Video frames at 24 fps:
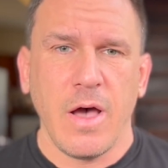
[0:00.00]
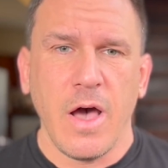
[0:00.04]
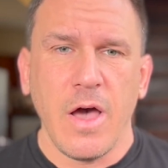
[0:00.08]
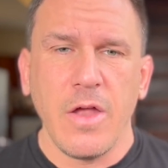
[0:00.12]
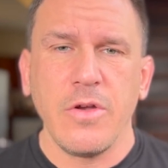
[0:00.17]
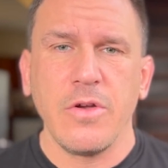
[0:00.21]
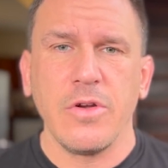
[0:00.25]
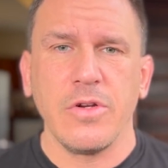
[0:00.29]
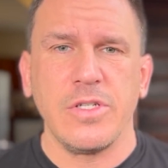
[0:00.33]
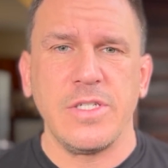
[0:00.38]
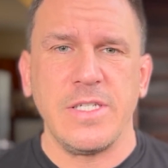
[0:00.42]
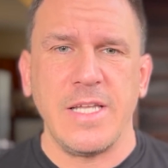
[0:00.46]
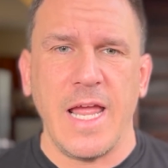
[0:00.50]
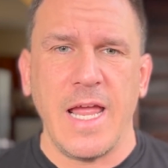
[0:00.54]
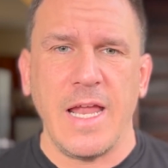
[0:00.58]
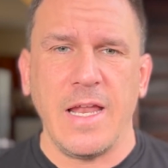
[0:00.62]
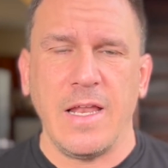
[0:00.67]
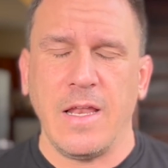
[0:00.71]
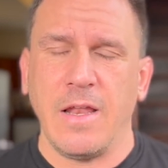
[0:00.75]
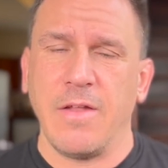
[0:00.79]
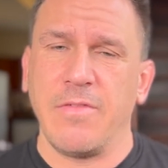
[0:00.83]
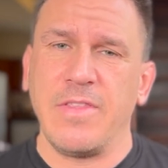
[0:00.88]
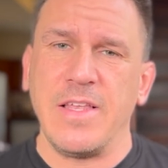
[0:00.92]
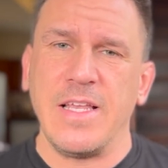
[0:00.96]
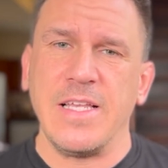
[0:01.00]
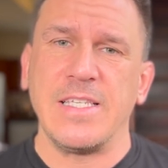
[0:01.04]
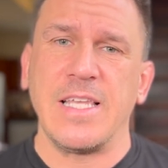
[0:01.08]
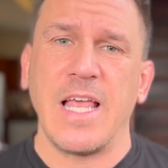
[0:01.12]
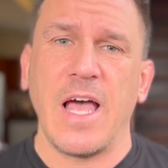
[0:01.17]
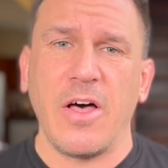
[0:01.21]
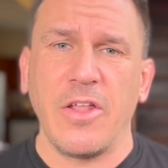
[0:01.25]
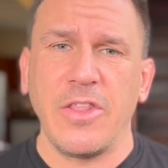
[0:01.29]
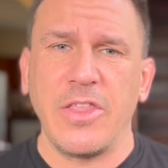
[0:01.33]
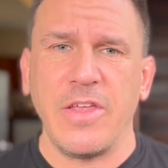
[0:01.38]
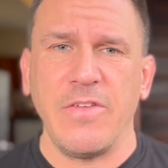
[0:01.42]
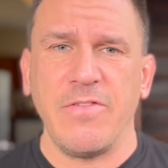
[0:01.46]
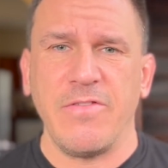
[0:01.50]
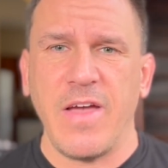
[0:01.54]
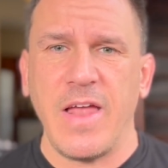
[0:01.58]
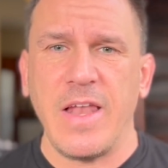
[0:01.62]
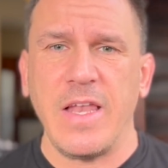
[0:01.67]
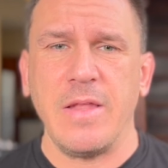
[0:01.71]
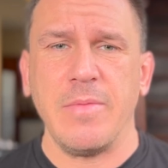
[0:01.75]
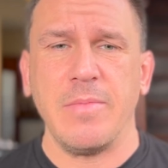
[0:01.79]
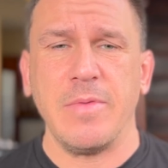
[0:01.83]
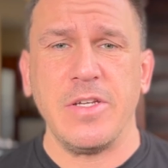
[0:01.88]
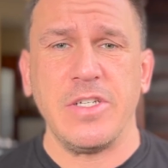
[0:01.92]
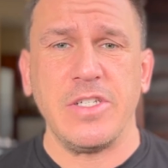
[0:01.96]
understanding if these healthy
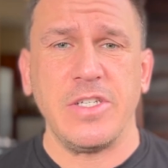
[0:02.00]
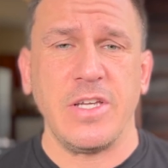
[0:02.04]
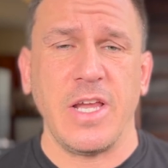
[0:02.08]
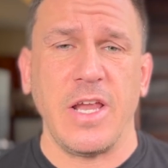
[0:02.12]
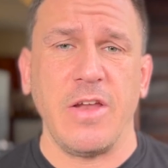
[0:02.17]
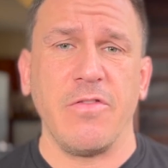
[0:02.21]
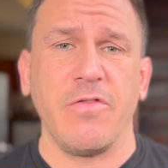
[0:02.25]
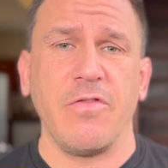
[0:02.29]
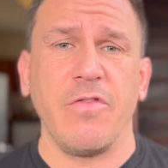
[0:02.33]
vending machine